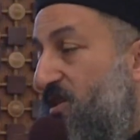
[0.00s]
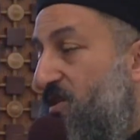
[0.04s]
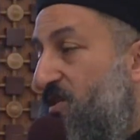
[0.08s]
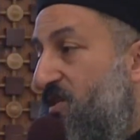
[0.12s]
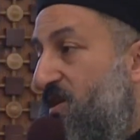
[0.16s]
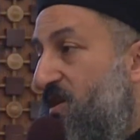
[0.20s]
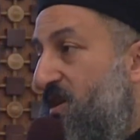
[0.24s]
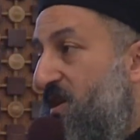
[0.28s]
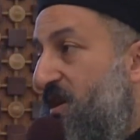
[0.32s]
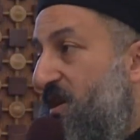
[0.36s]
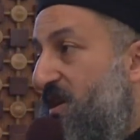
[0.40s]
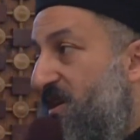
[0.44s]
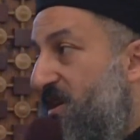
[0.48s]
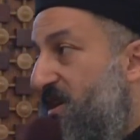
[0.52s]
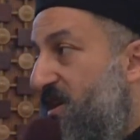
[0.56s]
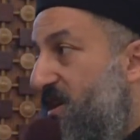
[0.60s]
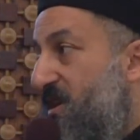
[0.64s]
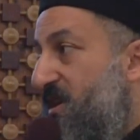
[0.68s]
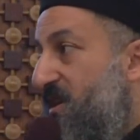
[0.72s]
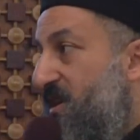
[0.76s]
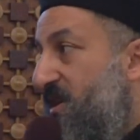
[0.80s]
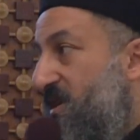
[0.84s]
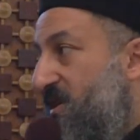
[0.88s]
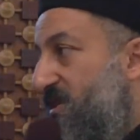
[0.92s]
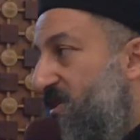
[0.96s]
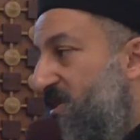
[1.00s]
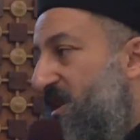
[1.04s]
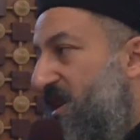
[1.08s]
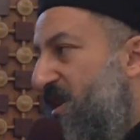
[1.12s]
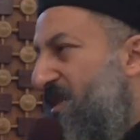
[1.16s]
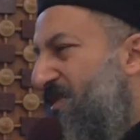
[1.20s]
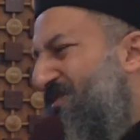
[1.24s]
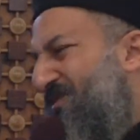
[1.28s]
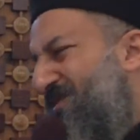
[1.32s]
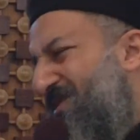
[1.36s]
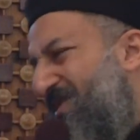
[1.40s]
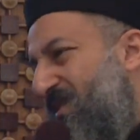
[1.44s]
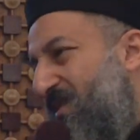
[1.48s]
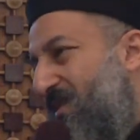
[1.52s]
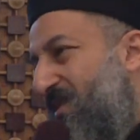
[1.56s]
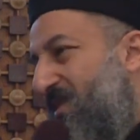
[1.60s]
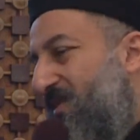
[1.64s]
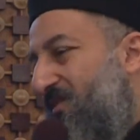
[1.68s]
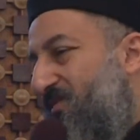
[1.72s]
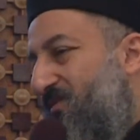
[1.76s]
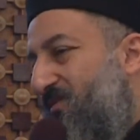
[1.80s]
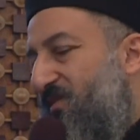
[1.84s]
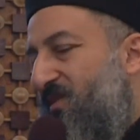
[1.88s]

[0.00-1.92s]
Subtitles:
Okay, it's kind of a